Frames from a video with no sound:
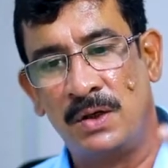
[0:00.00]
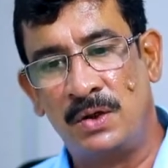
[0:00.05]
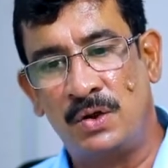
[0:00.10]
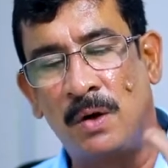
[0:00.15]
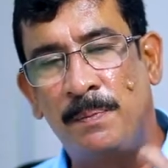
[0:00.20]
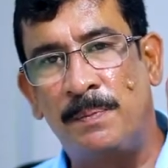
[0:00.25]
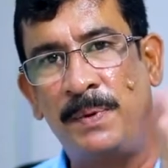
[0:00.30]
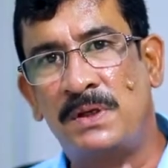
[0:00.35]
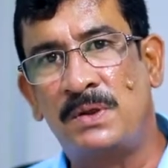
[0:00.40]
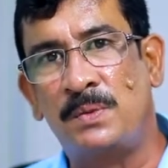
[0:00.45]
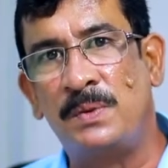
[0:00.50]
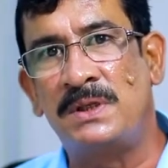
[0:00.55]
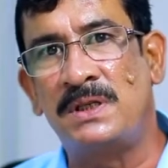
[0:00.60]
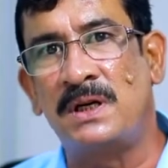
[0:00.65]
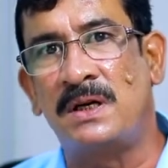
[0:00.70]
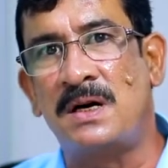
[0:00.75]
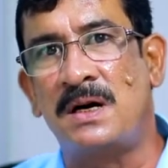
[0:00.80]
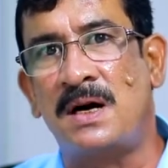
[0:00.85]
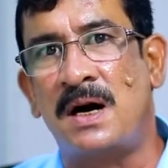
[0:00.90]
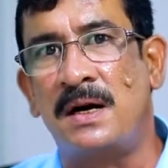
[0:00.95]
Topics which
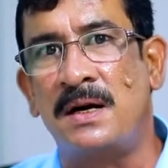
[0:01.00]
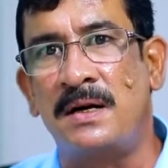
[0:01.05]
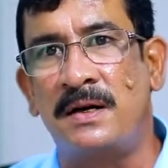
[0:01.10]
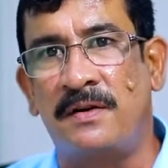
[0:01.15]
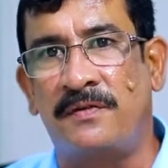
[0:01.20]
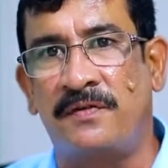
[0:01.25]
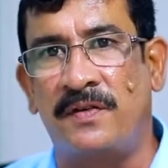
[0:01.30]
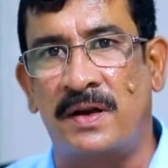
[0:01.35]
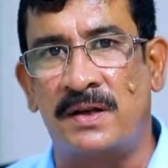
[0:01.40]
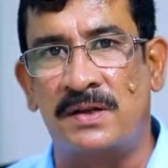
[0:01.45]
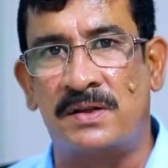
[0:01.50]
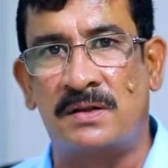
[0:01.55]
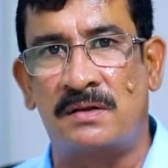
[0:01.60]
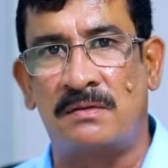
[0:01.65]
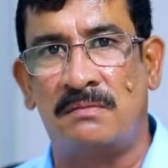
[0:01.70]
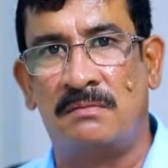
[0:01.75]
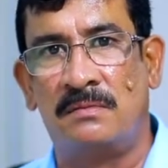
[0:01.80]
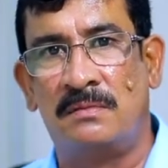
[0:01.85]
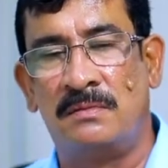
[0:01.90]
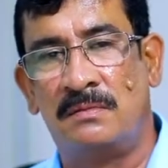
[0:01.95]
are current
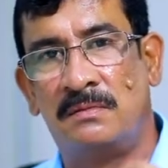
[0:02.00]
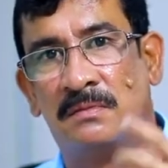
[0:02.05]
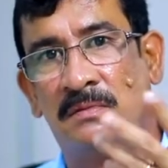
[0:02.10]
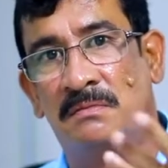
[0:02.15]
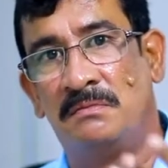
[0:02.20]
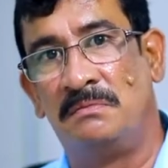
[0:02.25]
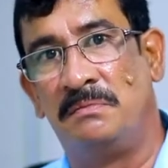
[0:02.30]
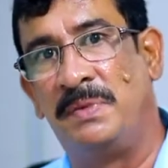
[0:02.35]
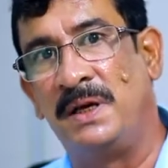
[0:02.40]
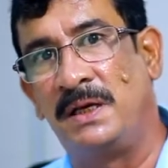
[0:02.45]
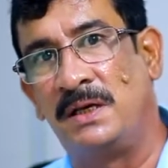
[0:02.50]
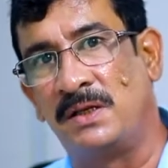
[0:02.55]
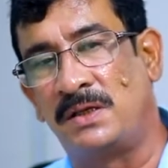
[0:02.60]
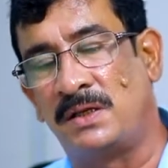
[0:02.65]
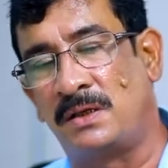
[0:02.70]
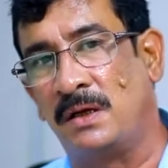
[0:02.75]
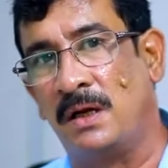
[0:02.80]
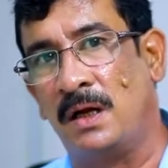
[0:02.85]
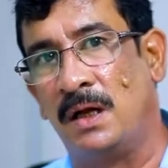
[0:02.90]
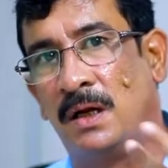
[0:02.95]
affairs,
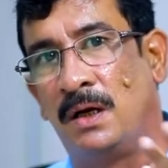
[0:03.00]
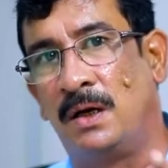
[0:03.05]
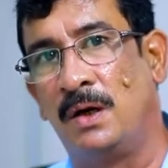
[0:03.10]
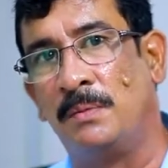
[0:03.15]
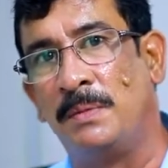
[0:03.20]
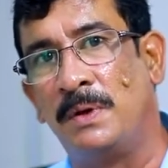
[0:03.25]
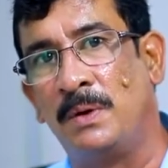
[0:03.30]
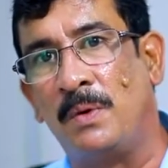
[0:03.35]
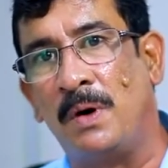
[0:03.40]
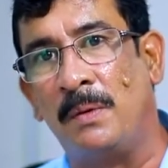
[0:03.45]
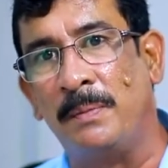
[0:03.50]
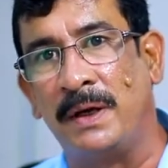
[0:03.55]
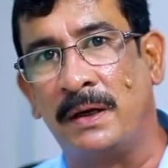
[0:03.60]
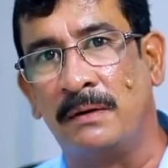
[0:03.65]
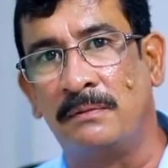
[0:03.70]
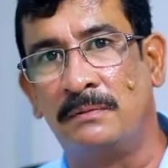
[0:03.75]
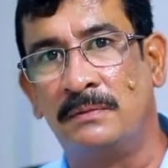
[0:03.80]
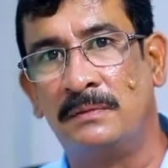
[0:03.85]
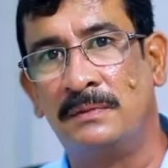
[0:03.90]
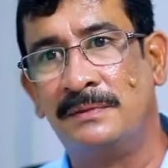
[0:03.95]
biggest, global
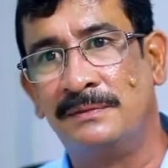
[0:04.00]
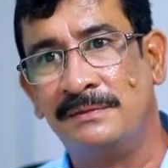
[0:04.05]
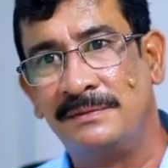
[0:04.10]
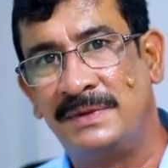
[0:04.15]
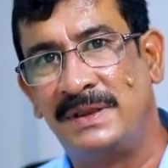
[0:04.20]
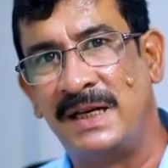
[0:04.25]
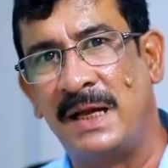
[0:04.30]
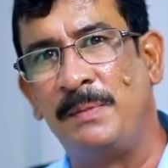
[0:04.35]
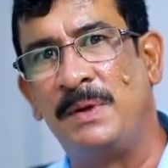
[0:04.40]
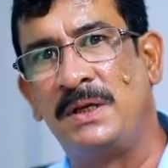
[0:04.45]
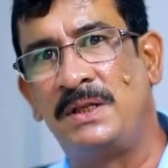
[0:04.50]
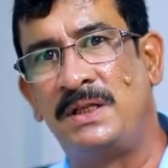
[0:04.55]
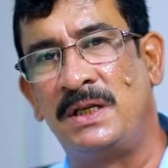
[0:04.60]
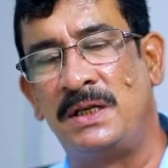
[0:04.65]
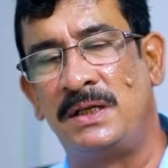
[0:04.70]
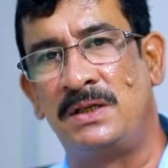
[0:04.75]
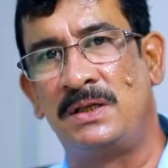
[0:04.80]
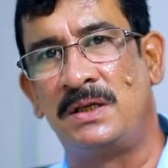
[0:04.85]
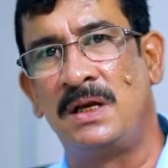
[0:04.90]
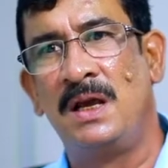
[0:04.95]
warming, climate
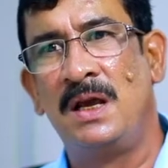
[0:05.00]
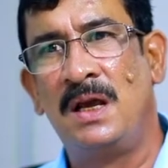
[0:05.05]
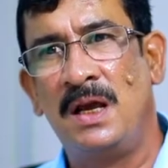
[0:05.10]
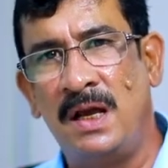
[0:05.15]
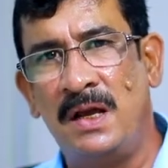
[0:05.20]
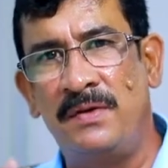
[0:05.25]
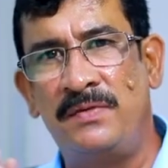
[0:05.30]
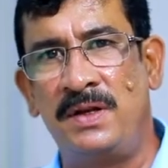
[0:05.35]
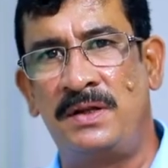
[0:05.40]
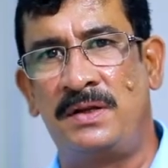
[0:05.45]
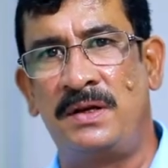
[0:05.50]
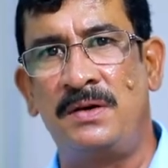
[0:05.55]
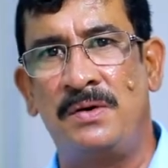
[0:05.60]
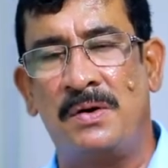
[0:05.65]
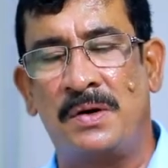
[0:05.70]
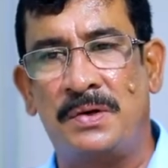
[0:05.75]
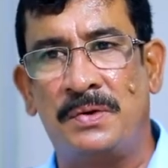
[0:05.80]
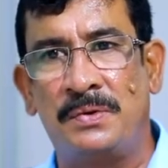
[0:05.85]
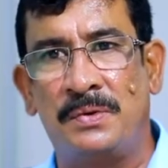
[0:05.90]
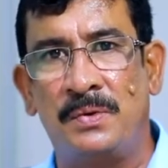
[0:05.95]
change, everything
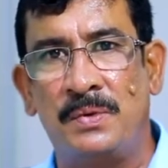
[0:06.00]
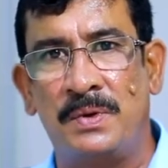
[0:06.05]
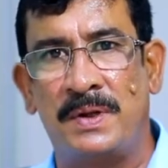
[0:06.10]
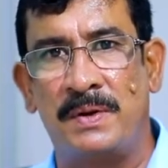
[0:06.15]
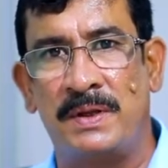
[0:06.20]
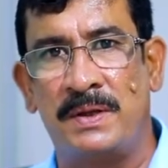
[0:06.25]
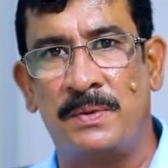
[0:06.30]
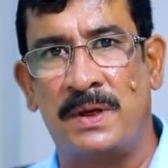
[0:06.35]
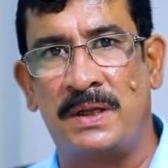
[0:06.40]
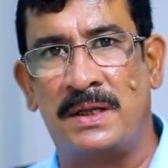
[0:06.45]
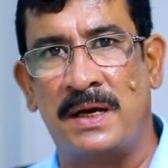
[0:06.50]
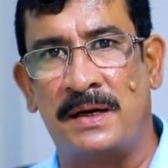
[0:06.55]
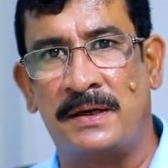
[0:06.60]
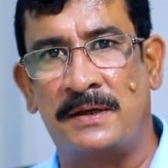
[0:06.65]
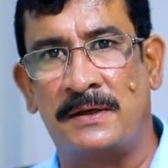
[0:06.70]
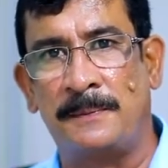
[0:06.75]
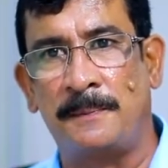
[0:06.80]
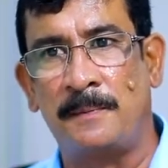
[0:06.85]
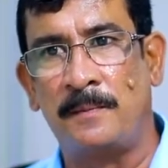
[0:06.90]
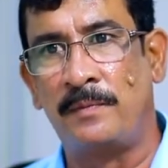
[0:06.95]
got to do with
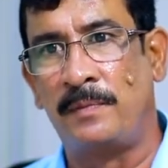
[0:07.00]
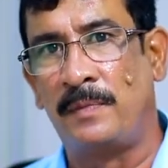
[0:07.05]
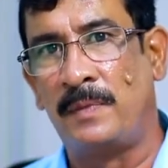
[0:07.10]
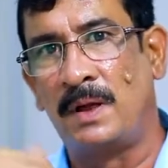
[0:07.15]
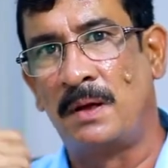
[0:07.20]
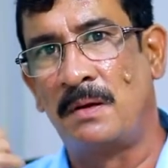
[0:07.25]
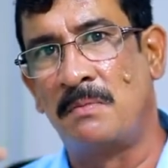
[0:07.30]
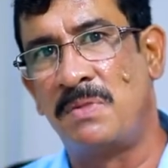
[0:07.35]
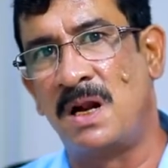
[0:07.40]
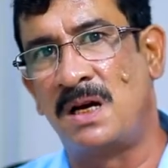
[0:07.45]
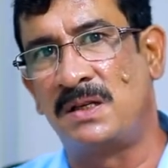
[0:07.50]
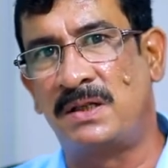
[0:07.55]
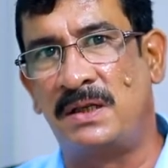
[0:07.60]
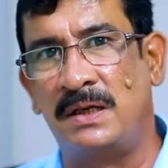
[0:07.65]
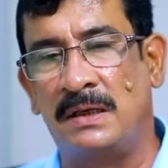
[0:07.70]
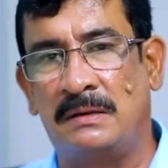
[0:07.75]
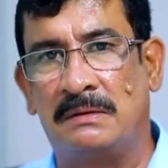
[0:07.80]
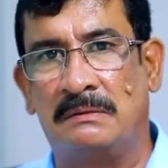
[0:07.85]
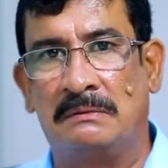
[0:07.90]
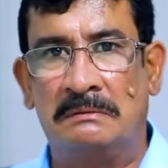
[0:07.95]
that.
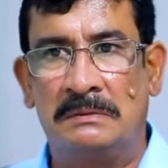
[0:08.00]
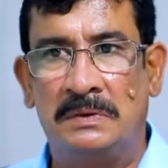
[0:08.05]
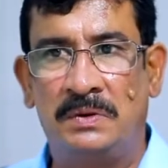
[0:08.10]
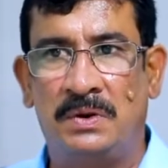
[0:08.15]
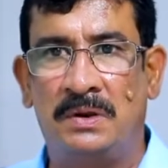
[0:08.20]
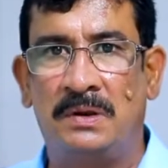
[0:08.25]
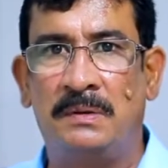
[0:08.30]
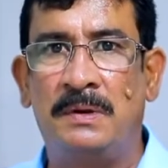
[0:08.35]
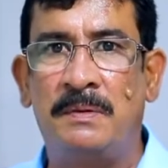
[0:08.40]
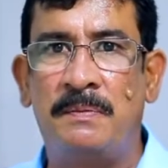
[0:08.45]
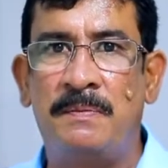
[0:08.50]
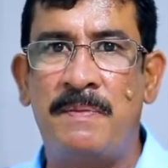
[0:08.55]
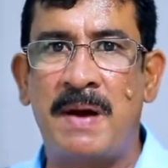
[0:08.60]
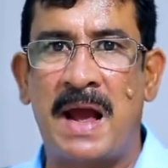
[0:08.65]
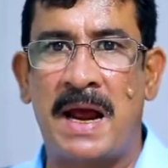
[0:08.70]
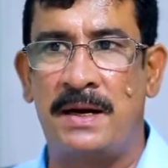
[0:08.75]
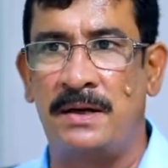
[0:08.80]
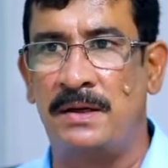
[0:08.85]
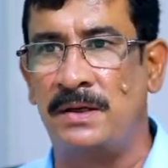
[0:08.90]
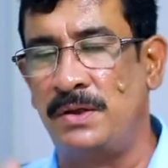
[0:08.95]
Plastic, should it be
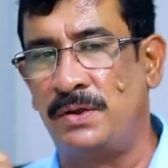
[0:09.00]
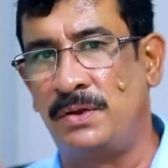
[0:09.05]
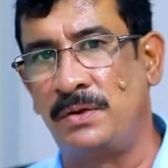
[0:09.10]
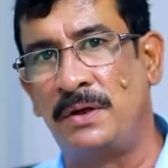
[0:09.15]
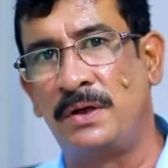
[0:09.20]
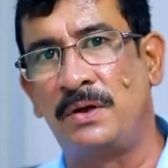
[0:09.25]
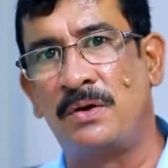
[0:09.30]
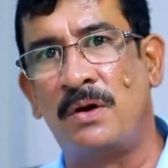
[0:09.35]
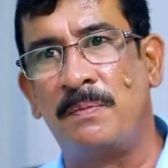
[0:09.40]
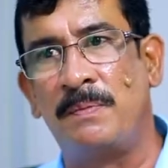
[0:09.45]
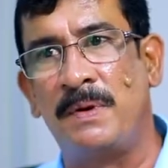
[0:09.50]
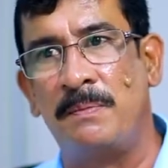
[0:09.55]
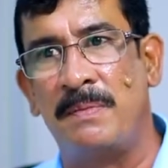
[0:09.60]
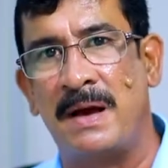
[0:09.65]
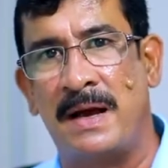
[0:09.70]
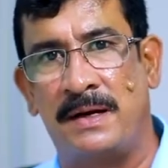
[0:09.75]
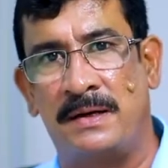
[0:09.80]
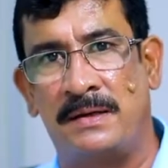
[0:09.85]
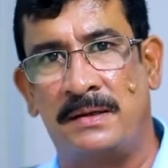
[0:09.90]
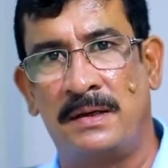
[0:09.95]
banned? Should it not be
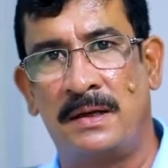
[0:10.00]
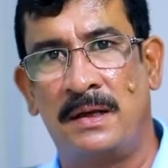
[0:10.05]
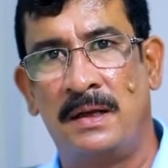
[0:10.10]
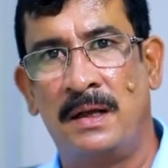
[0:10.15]
banned?